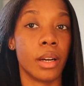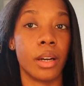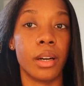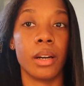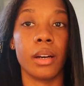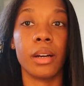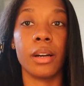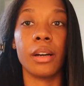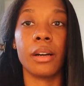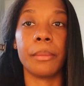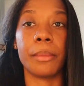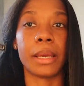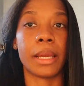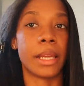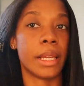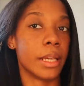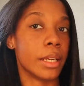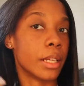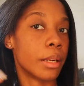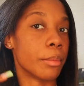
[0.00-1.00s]
Um,
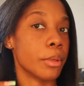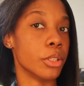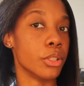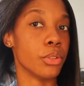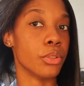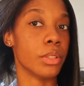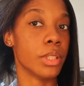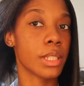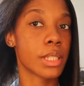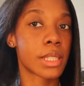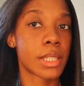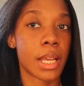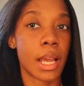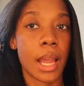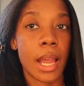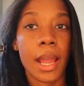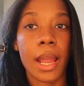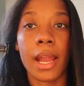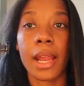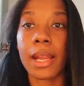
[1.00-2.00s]
and I'm gonna do this
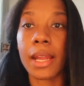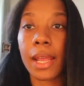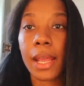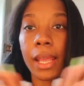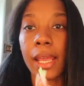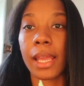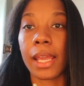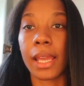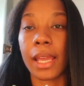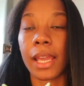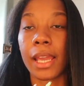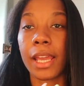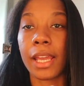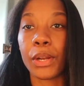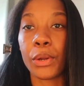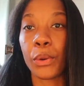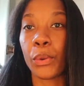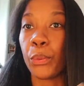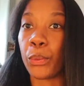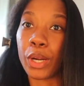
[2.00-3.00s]
side
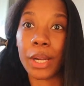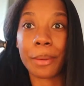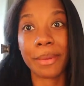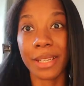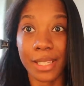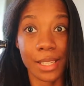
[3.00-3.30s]
and we're gonna be